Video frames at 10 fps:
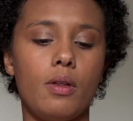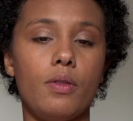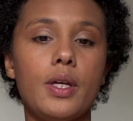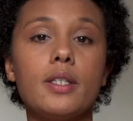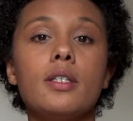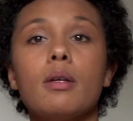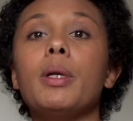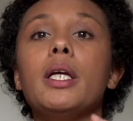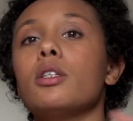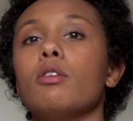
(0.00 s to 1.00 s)
this is a
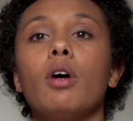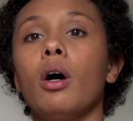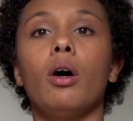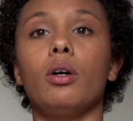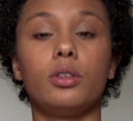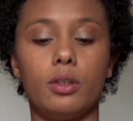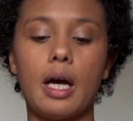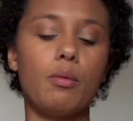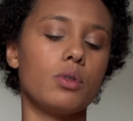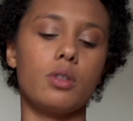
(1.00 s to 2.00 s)
piece of art.
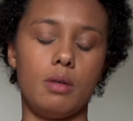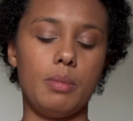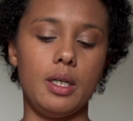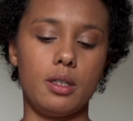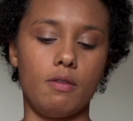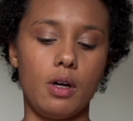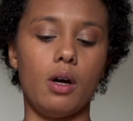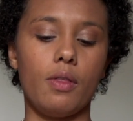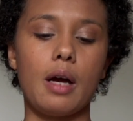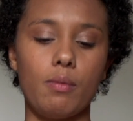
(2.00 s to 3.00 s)
That wasn't a piece of
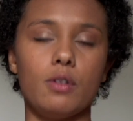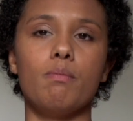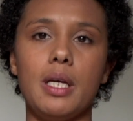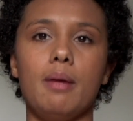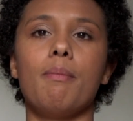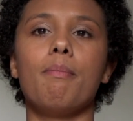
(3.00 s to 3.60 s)
art, that was me